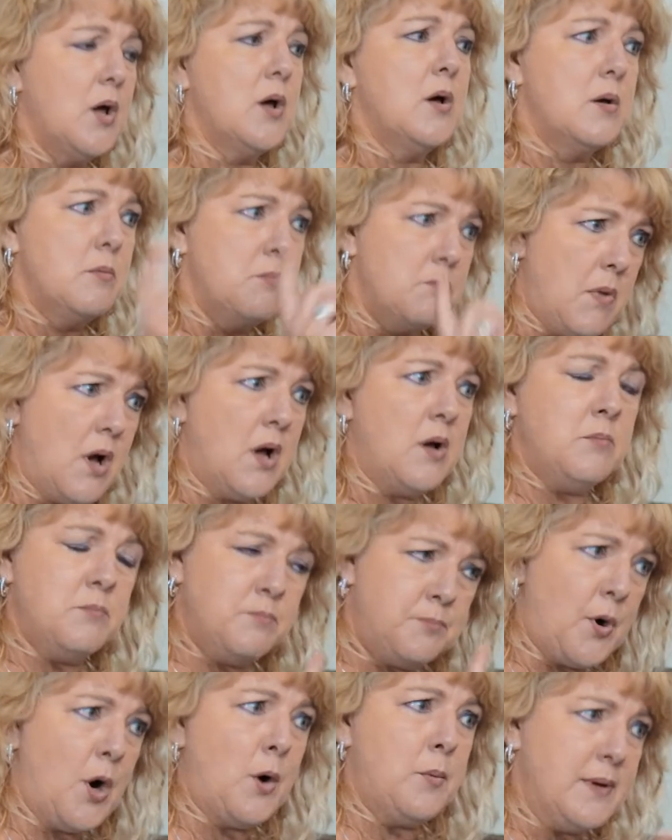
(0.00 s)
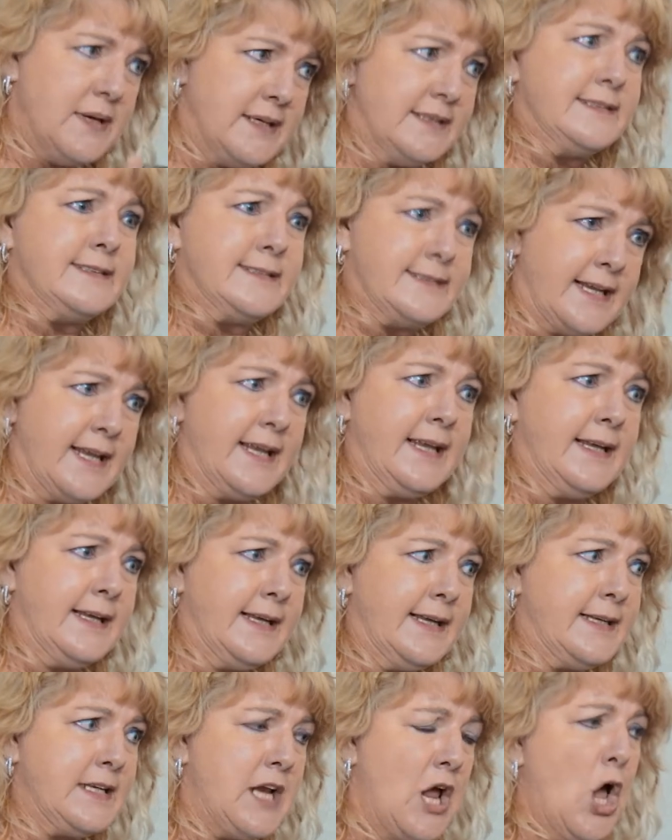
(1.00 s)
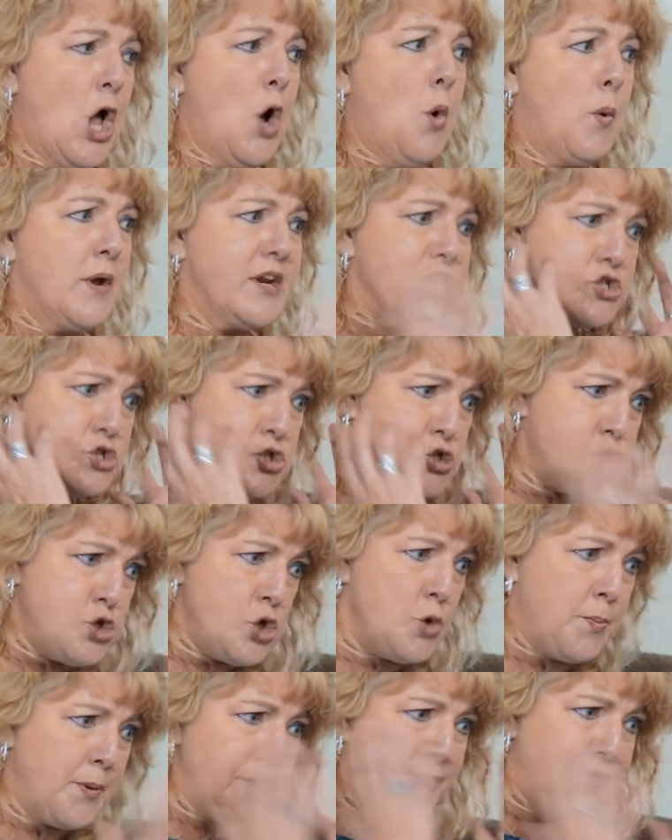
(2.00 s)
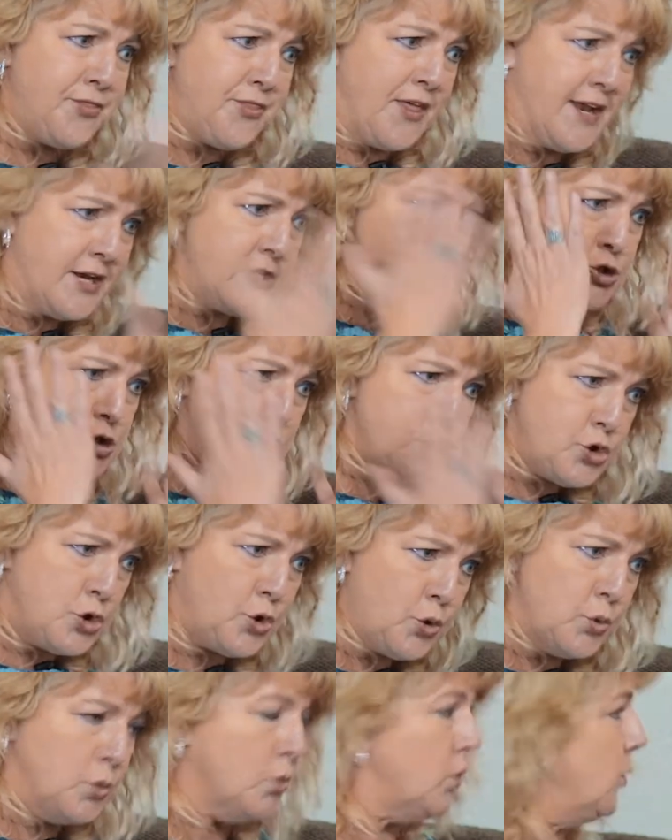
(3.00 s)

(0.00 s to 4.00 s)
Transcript: Mom probably said, what a stupid thing to do.